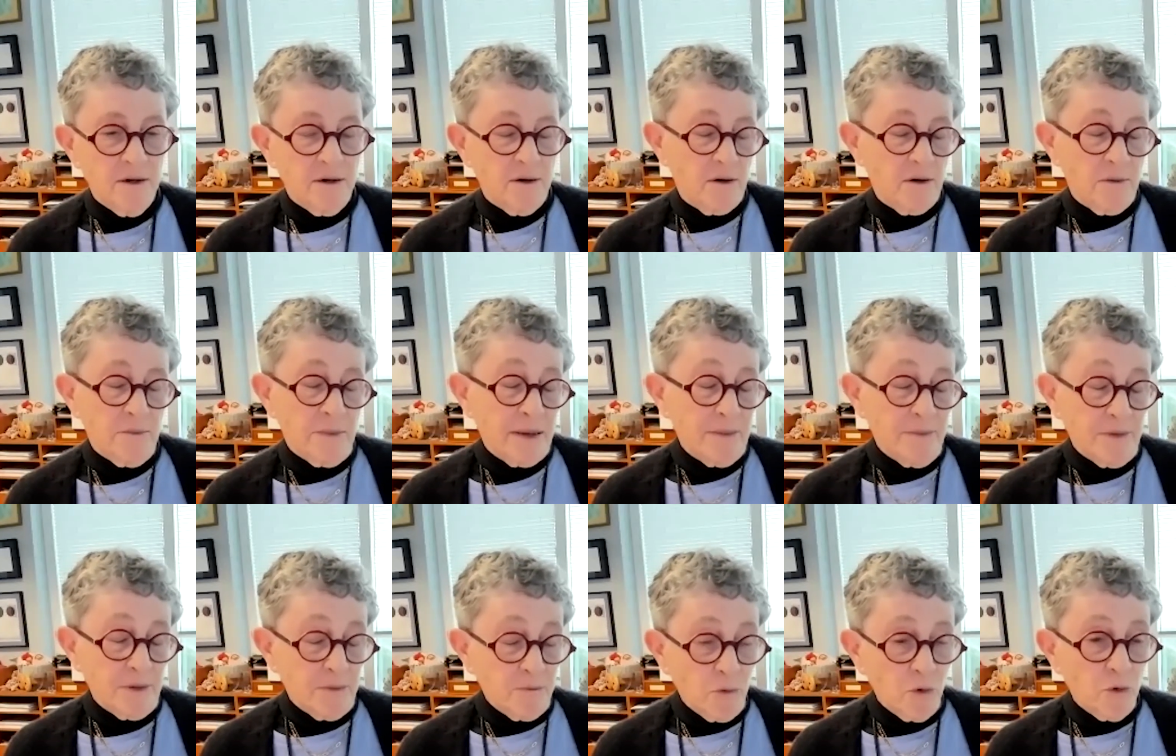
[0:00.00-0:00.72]
or
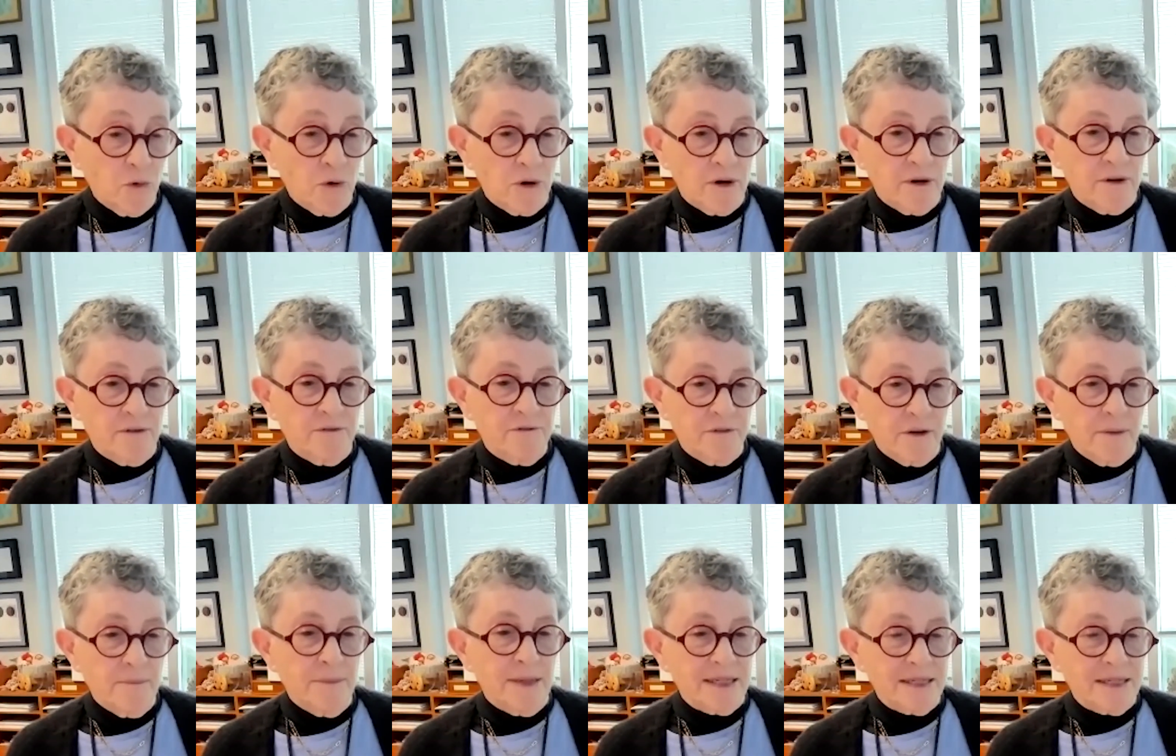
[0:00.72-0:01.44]
maybe more,
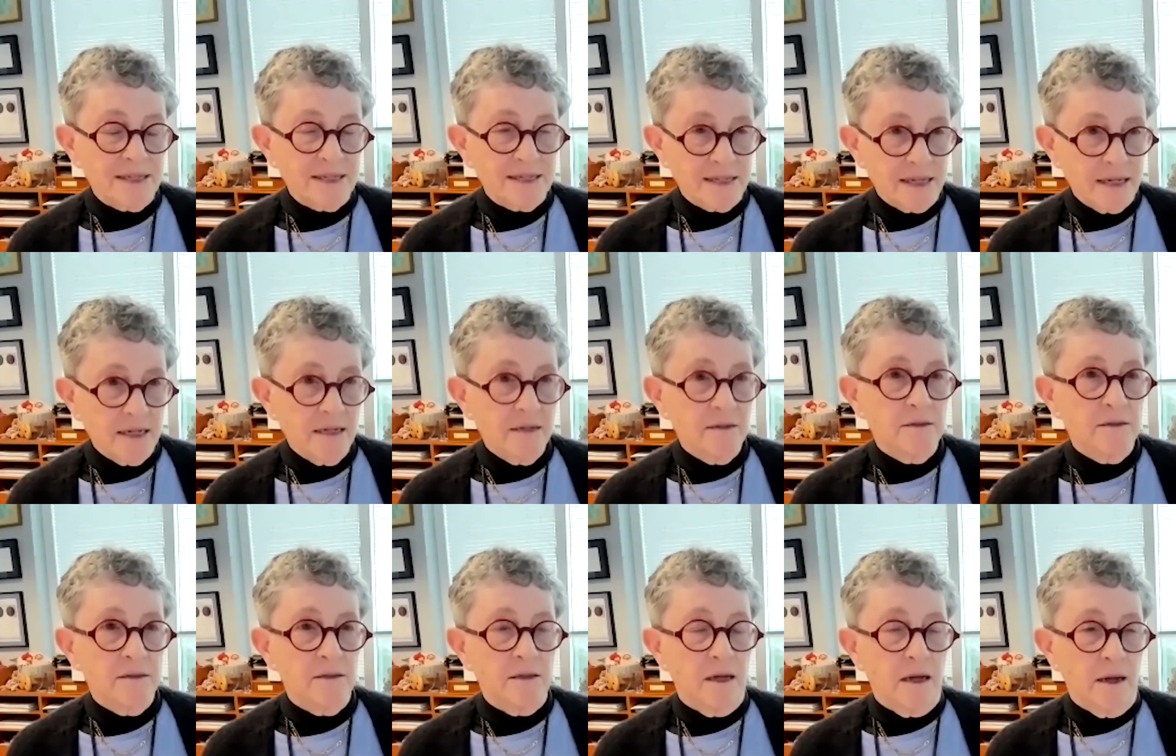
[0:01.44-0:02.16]
from a
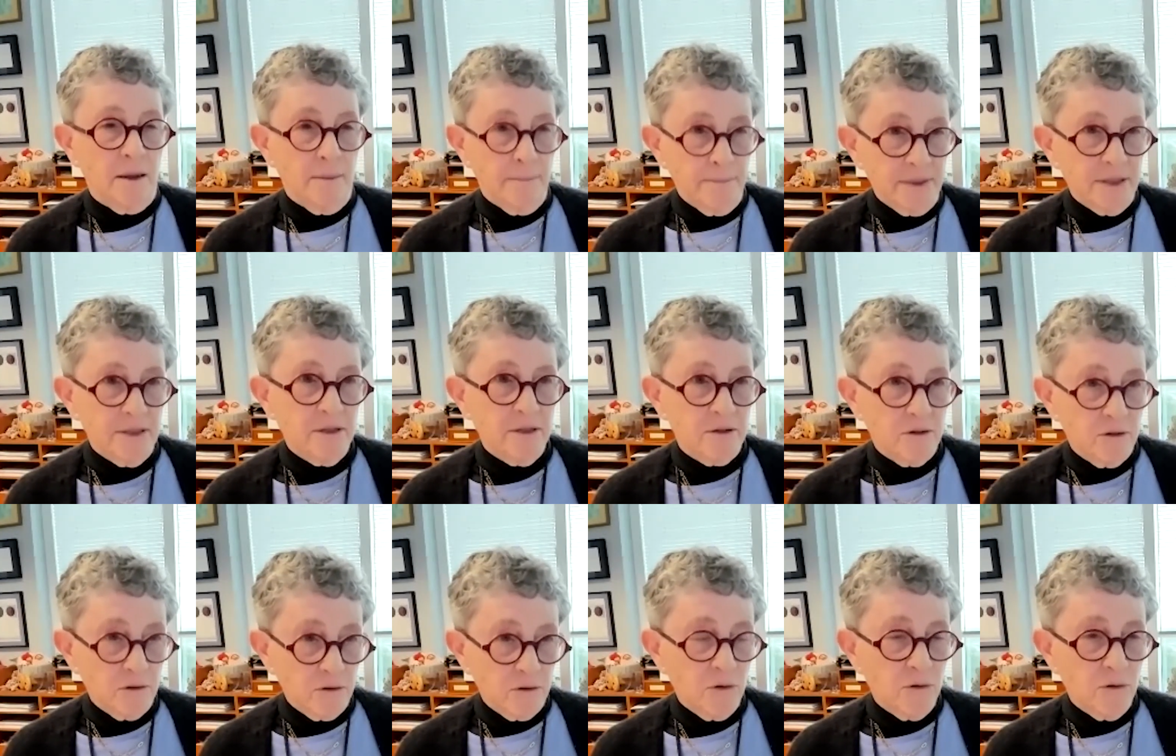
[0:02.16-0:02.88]
single
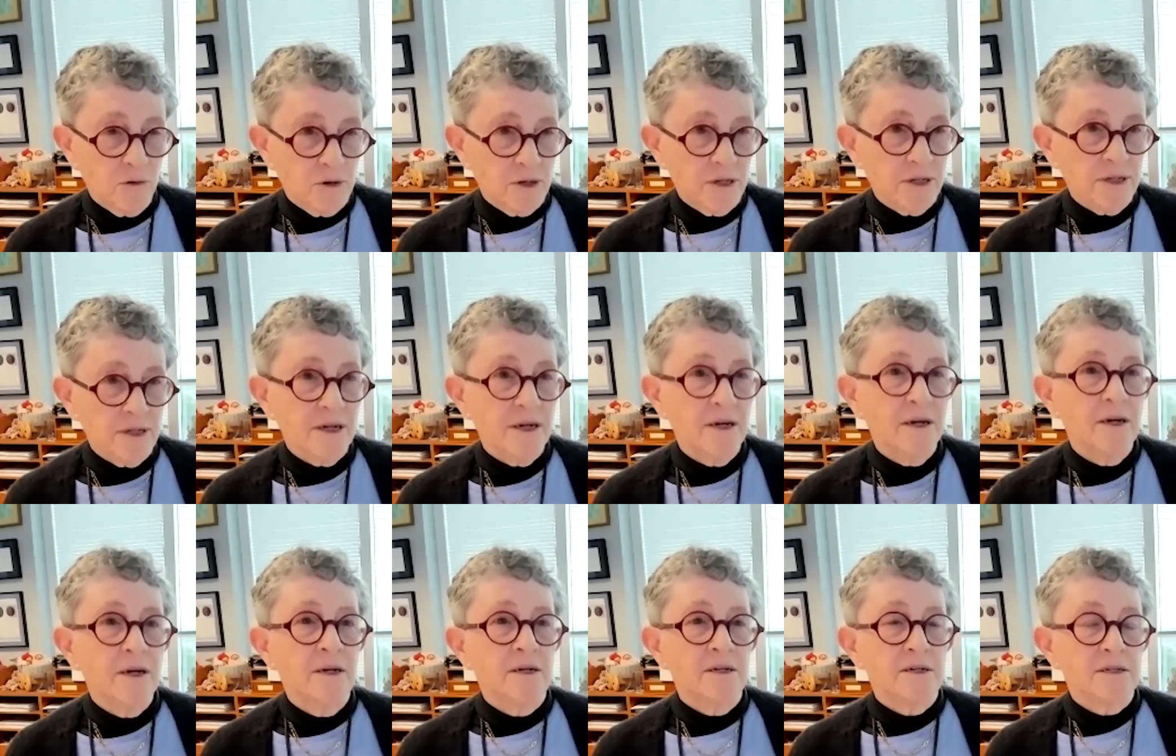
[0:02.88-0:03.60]
umbilical cord.
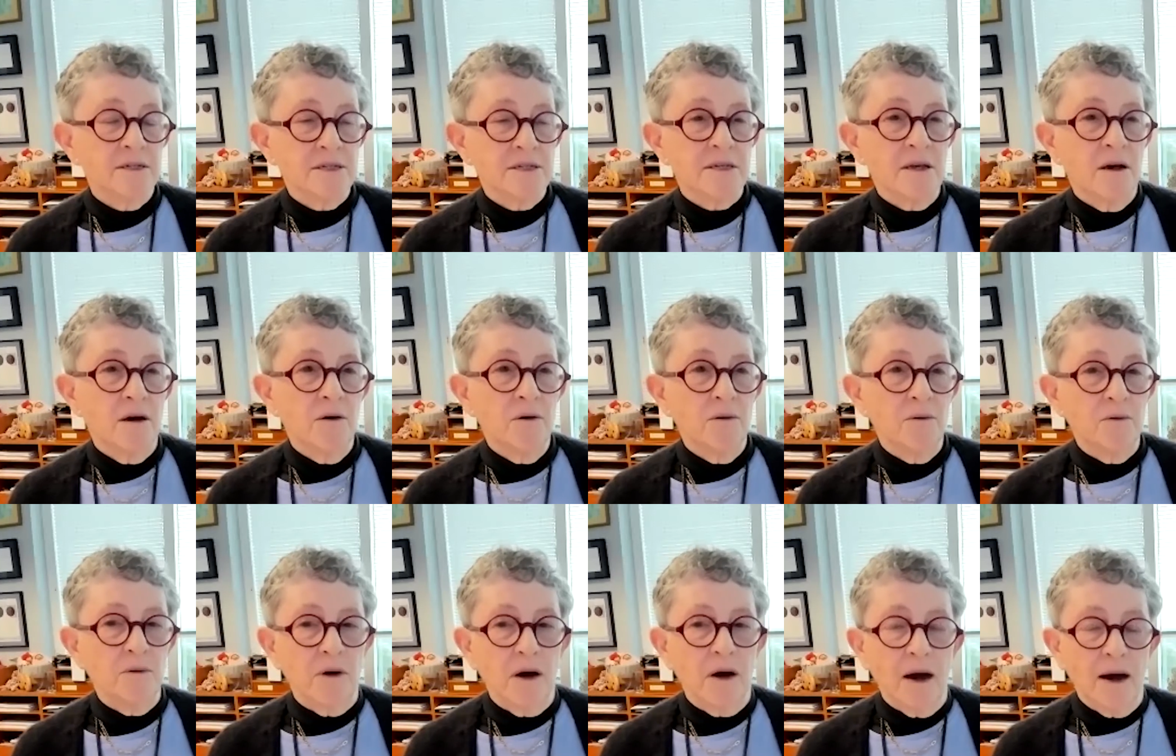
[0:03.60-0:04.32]

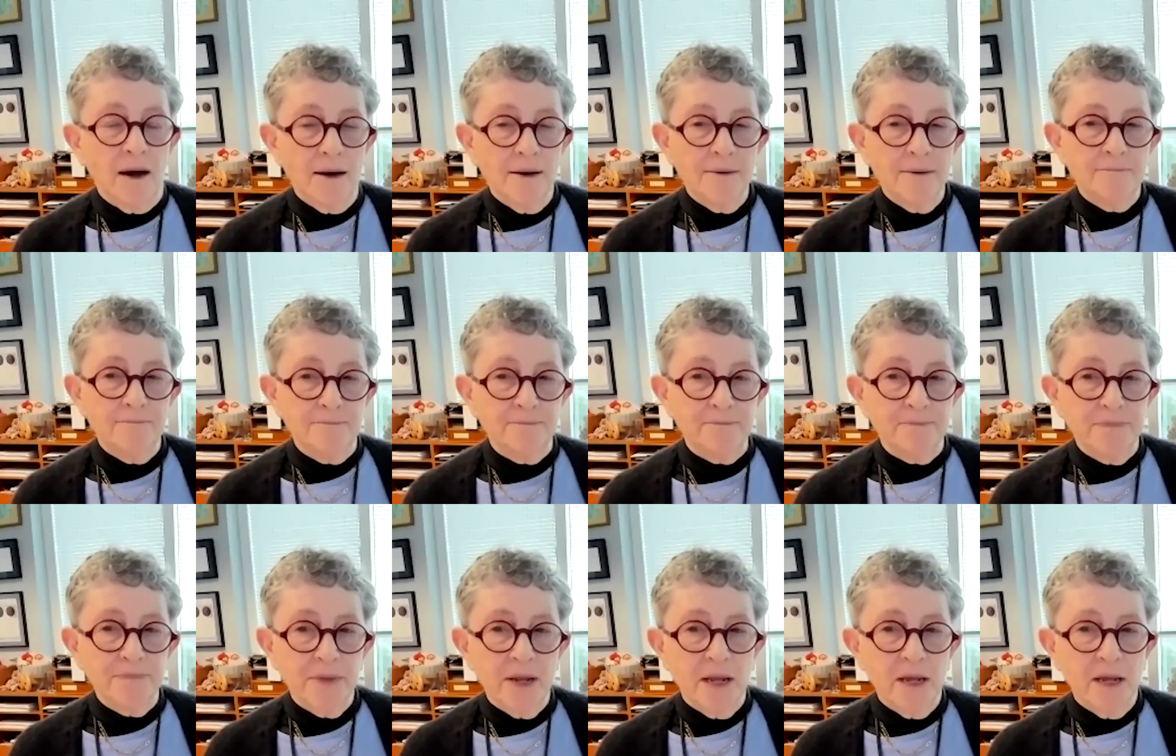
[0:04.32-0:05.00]
So um,